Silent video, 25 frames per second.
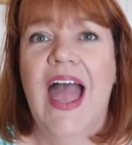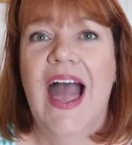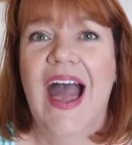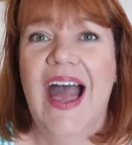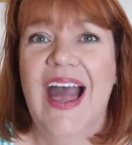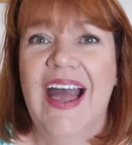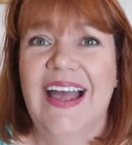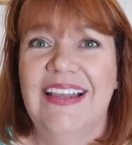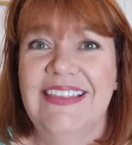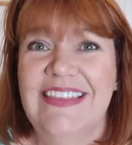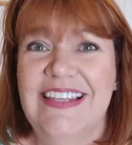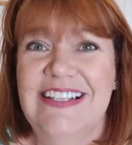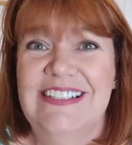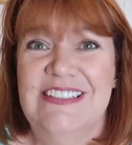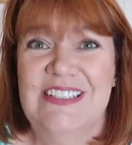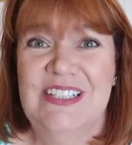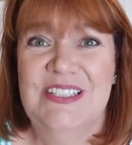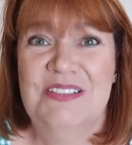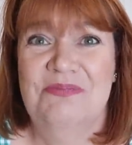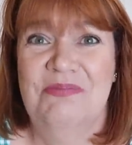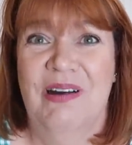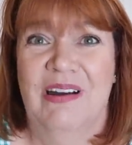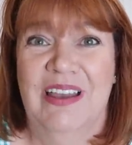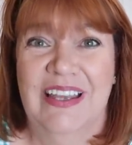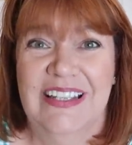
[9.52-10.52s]
And this
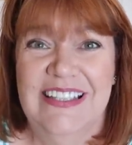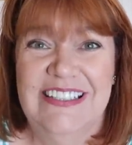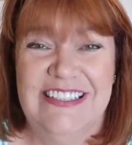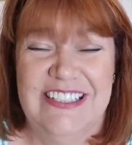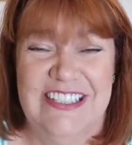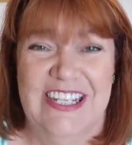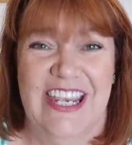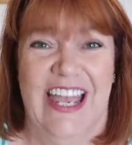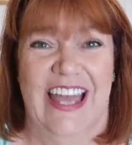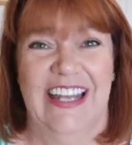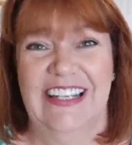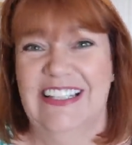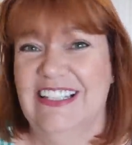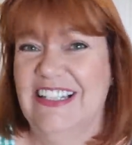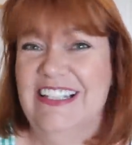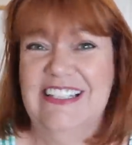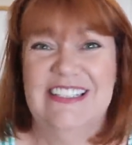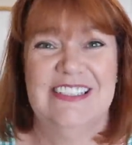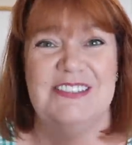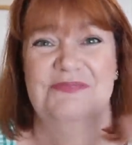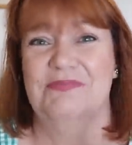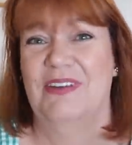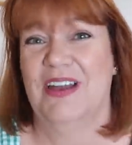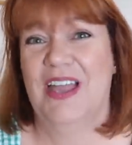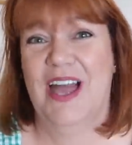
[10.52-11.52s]
is my channel,
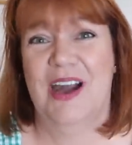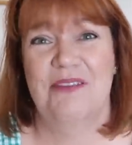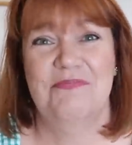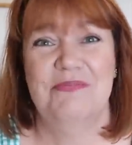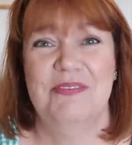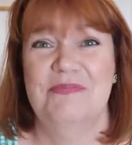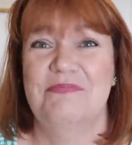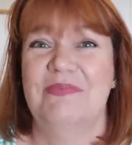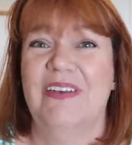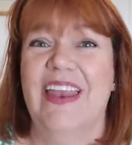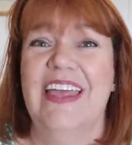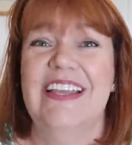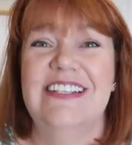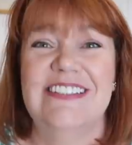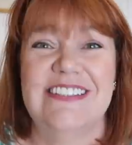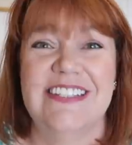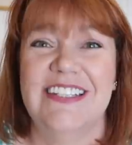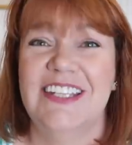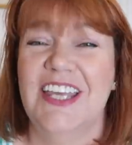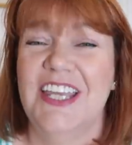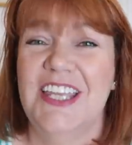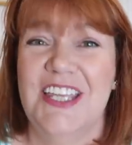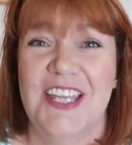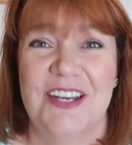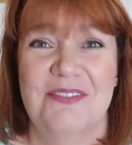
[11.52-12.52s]
it's my happy place, and
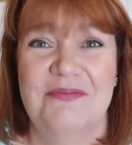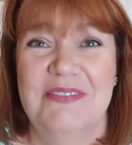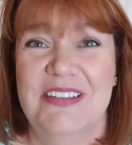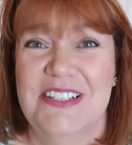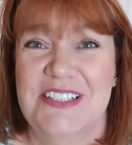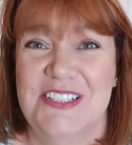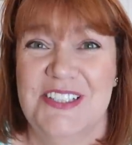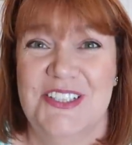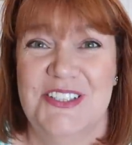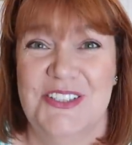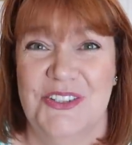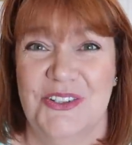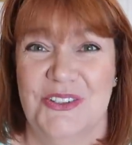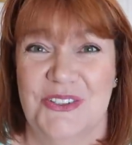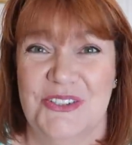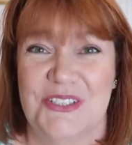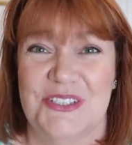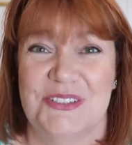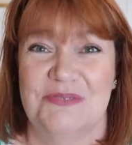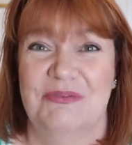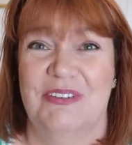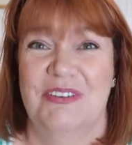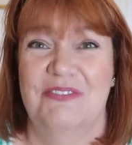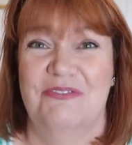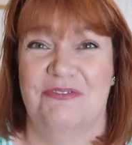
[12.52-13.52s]
I come here to talk
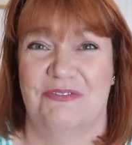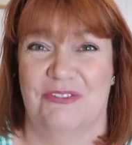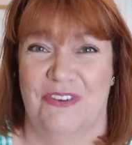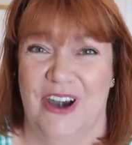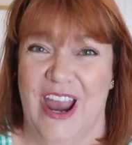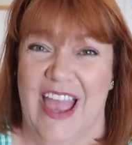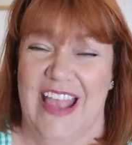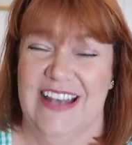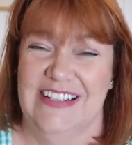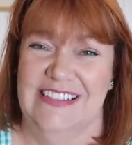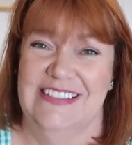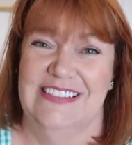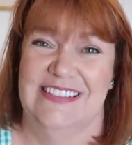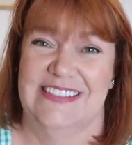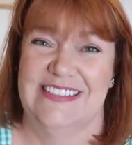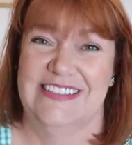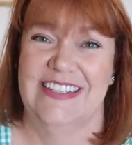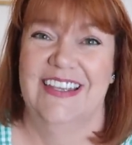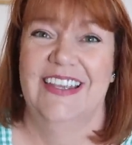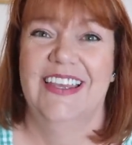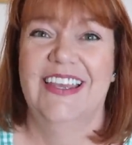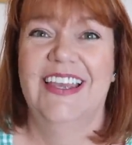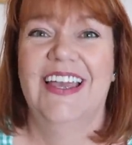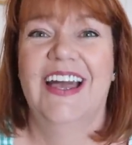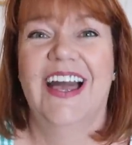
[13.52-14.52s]
to my friends.
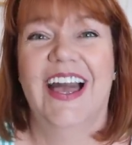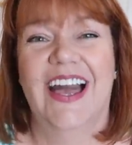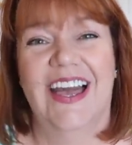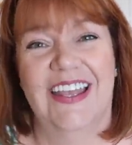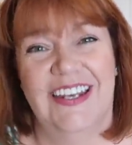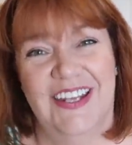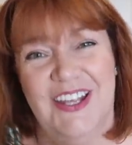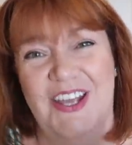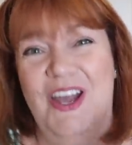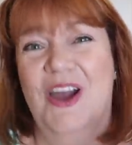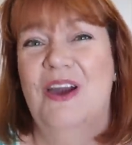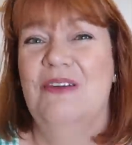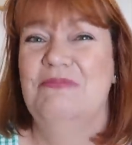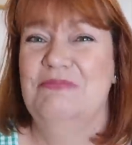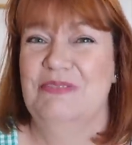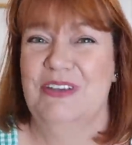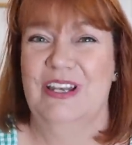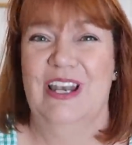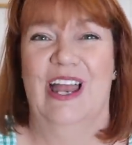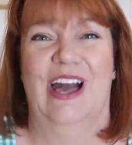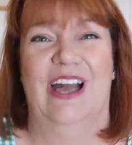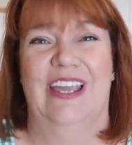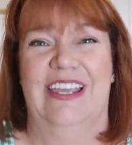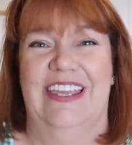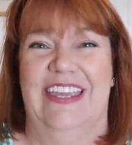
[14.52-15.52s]
And I hope you
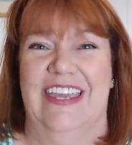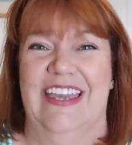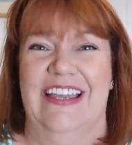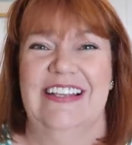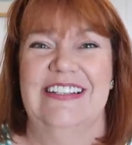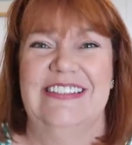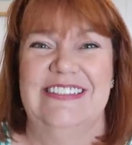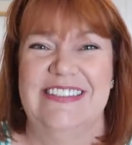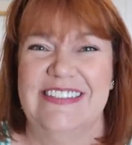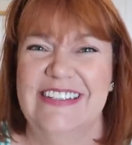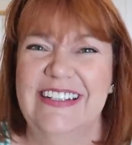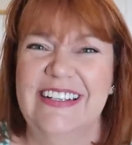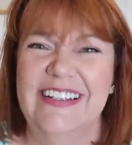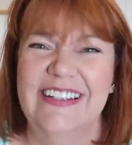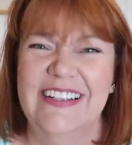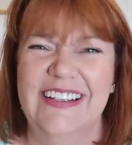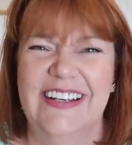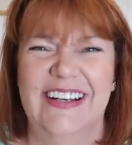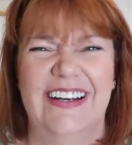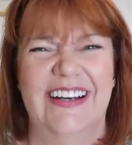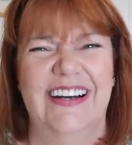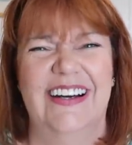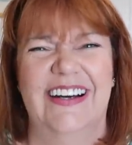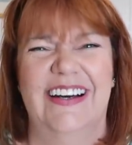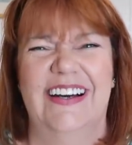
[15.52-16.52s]
like it.
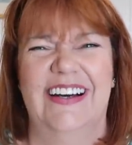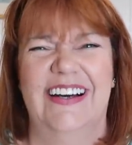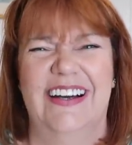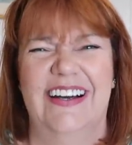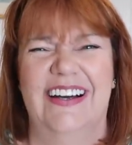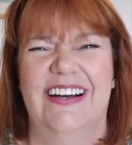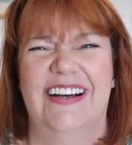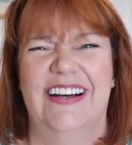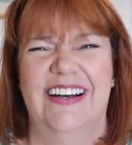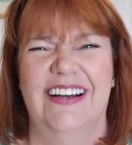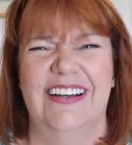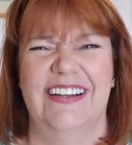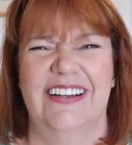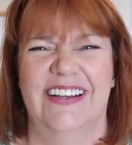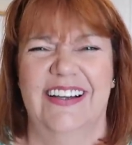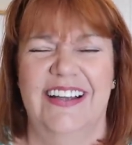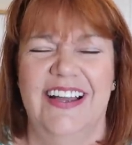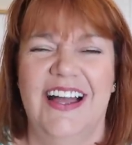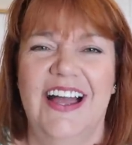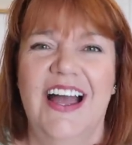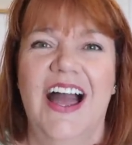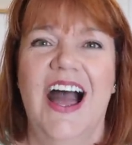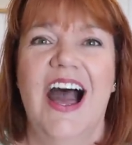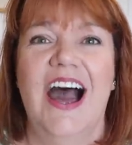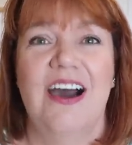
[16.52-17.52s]

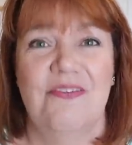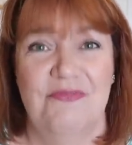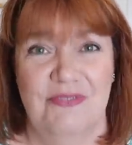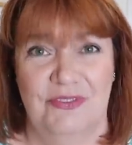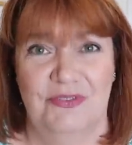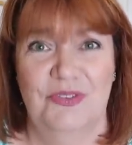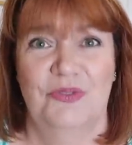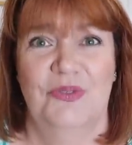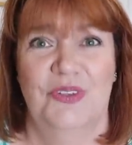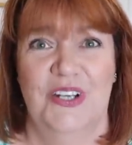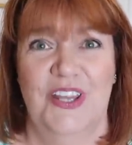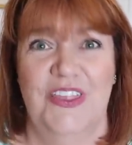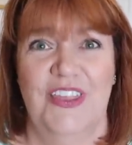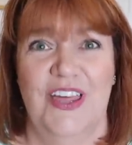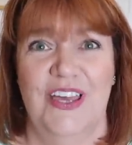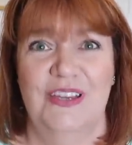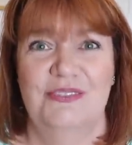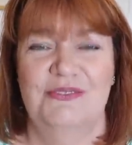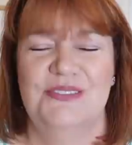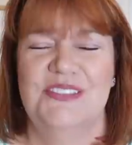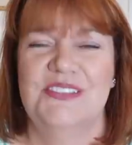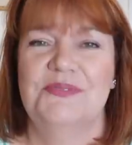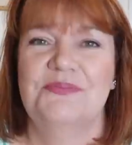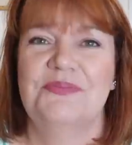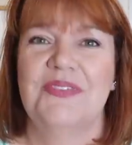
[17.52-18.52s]
I'm having one of
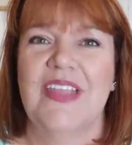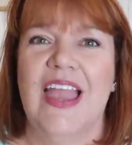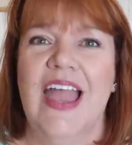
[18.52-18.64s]
those.